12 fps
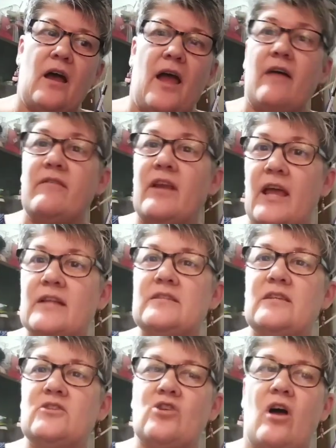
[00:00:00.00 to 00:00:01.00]
I have an
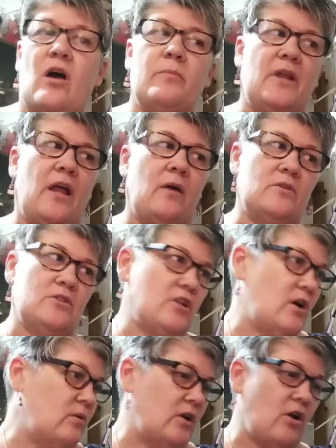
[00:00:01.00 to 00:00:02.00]
Etsy shop, and I was
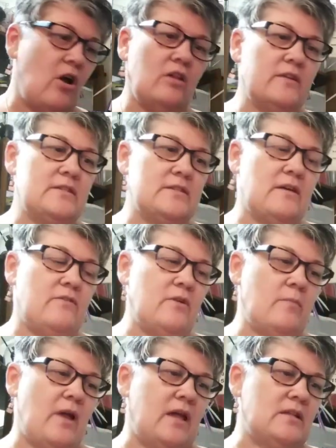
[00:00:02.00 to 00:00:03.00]
loading all this stuff
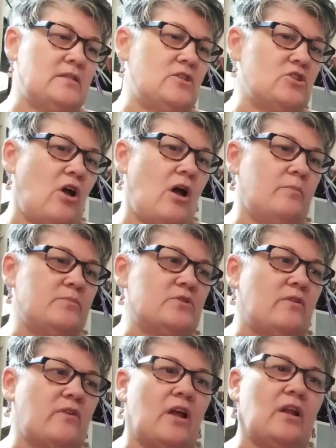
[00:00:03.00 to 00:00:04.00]
in my Etsy shop,
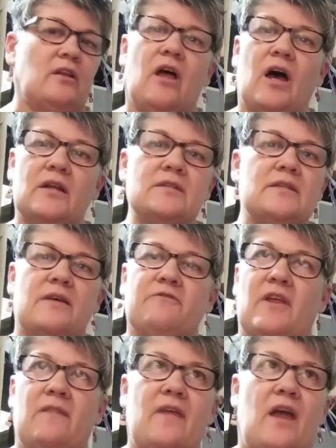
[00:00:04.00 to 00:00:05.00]
so I've got a lot of stuff
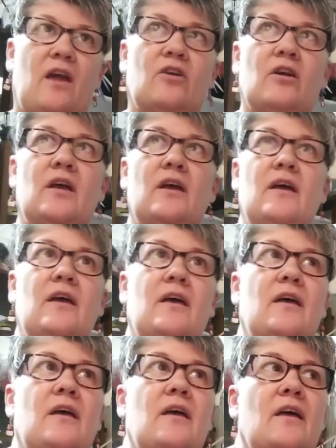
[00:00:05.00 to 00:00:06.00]
in there.
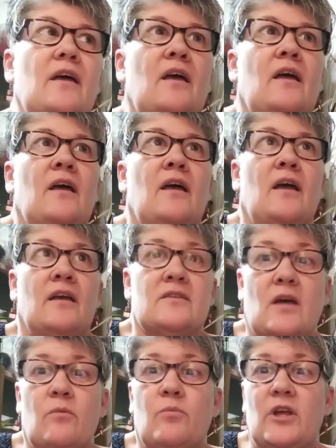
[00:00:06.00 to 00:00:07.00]

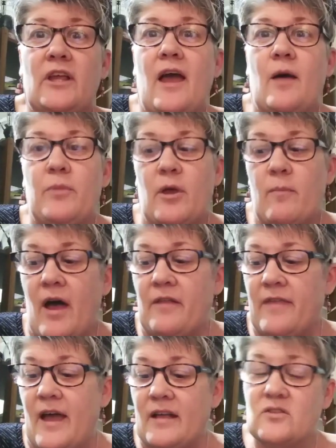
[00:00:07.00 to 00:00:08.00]
So I'm really happy
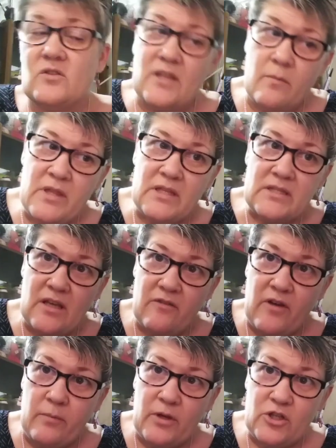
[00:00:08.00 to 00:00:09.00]
about that. So some of the
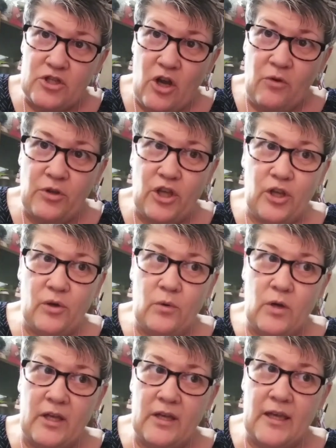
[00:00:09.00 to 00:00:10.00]
stuff I'm going to show
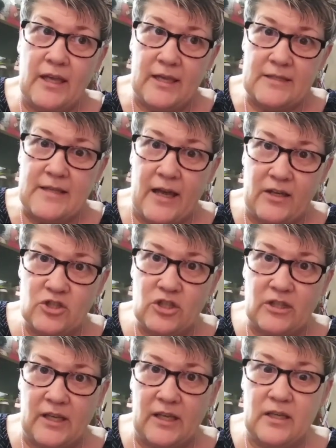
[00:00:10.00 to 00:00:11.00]
you is
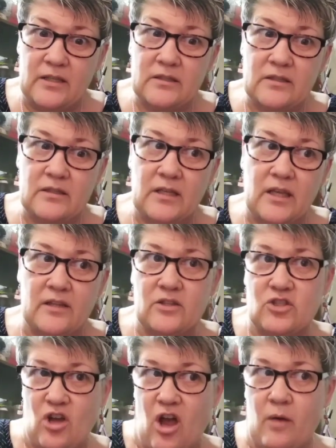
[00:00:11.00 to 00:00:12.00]
actually in
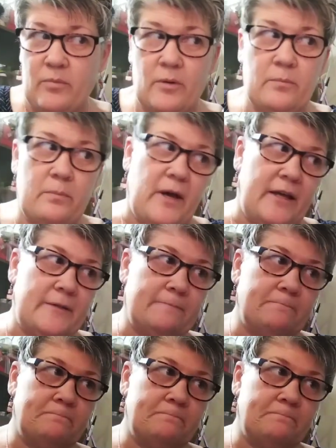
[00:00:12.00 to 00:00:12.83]
the shop, but